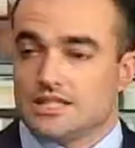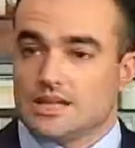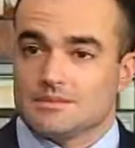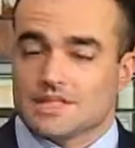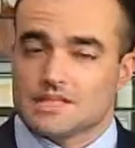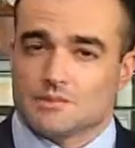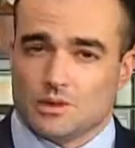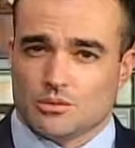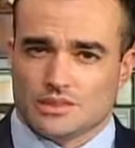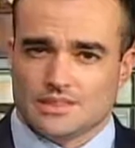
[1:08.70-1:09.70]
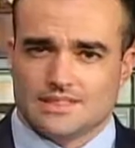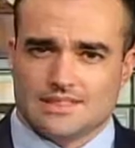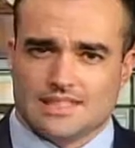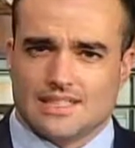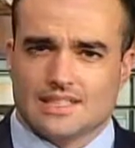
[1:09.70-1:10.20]
I'm Ty Smallwood.
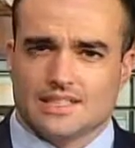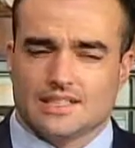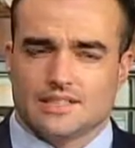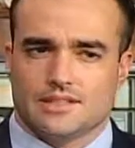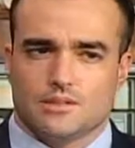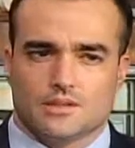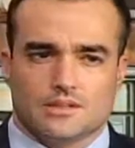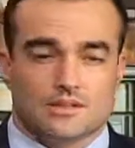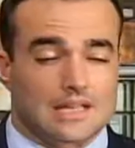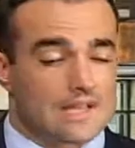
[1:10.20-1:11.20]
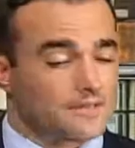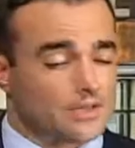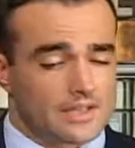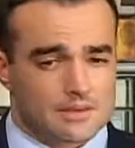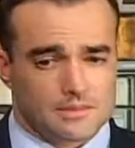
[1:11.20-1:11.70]
I went a
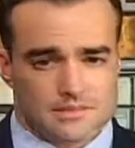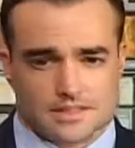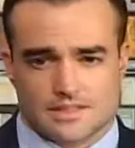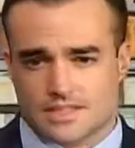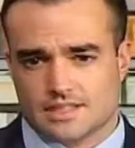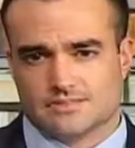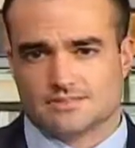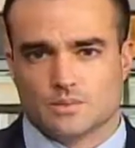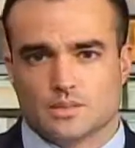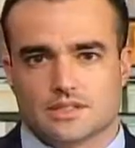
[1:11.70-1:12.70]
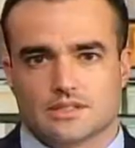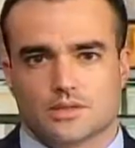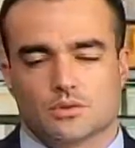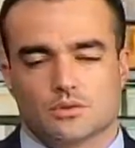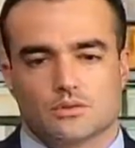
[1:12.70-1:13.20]
lifelong Hamilton resident, went to
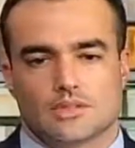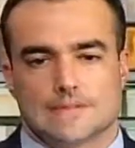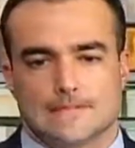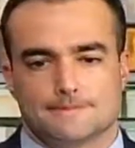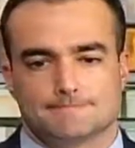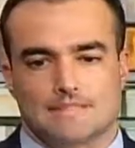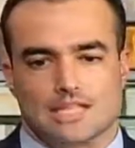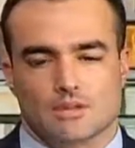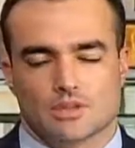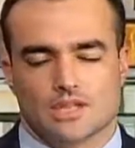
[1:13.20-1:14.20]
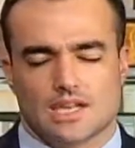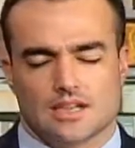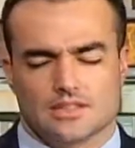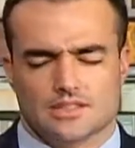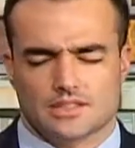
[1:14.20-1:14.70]
school at Cumberland
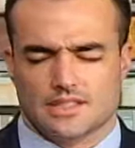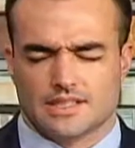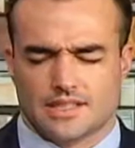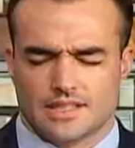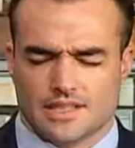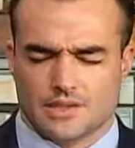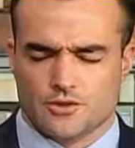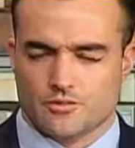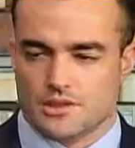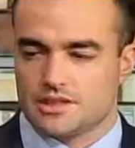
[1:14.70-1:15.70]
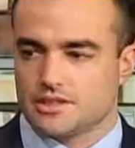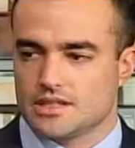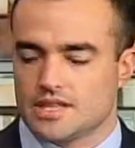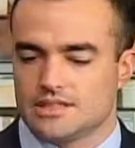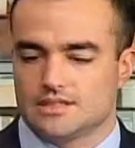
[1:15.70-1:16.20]
College and NKU for my
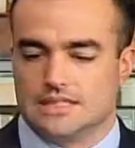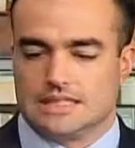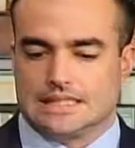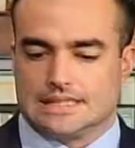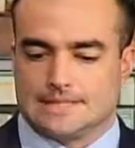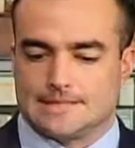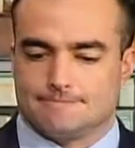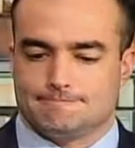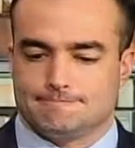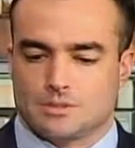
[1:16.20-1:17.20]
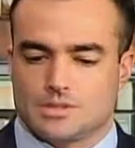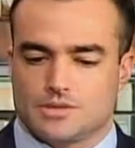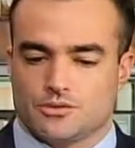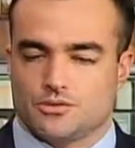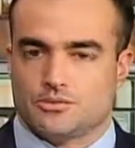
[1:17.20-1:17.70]
undergrad.
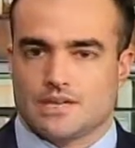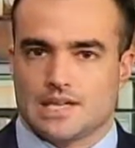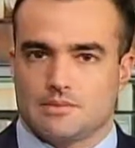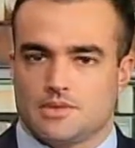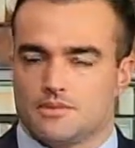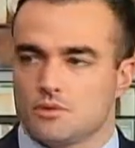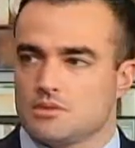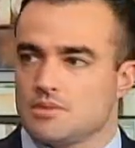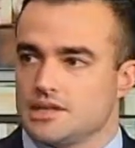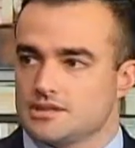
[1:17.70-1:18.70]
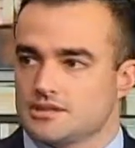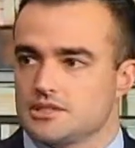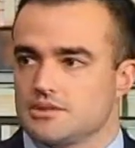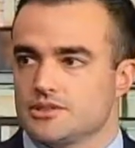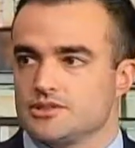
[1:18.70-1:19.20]
Went to Miami for my
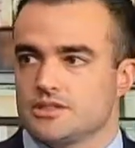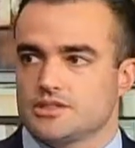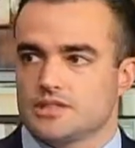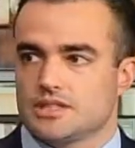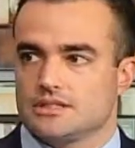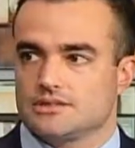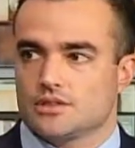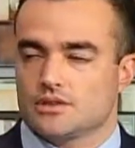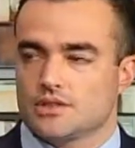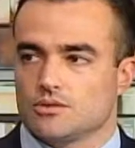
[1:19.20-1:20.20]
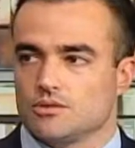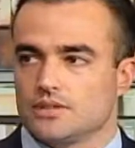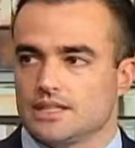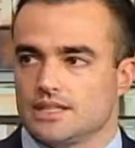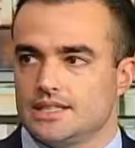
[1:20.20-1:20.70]
master's in administration and currently
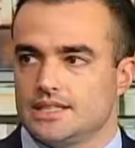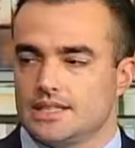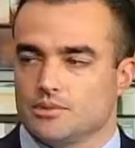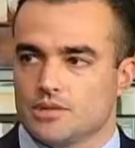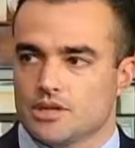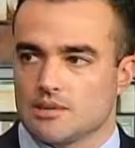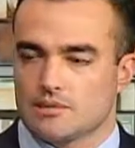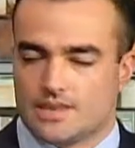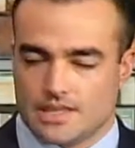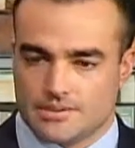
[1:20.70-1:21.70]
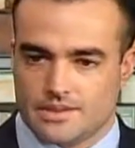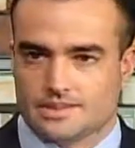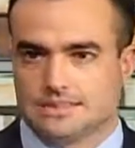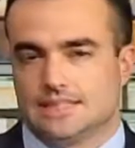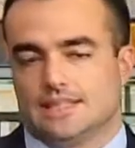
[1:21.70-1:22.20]
enrolled in an EDD program at
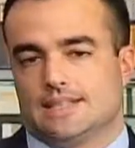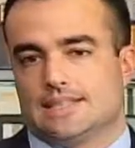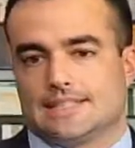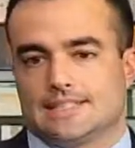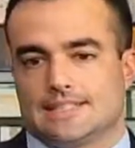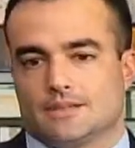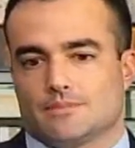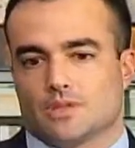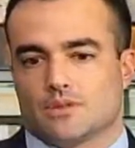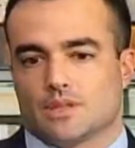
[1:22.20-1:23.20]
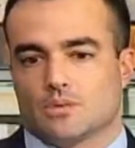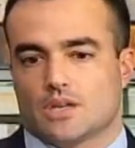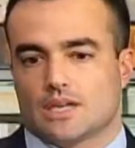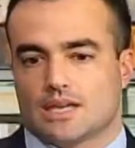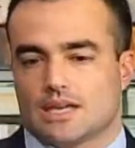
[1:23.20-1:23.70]
Miami. And I'm currently
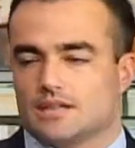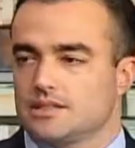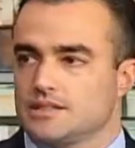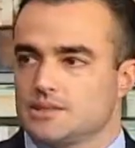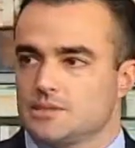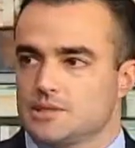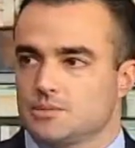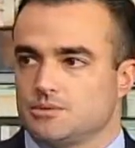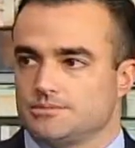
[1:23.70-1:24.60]
working at Highland as the principal.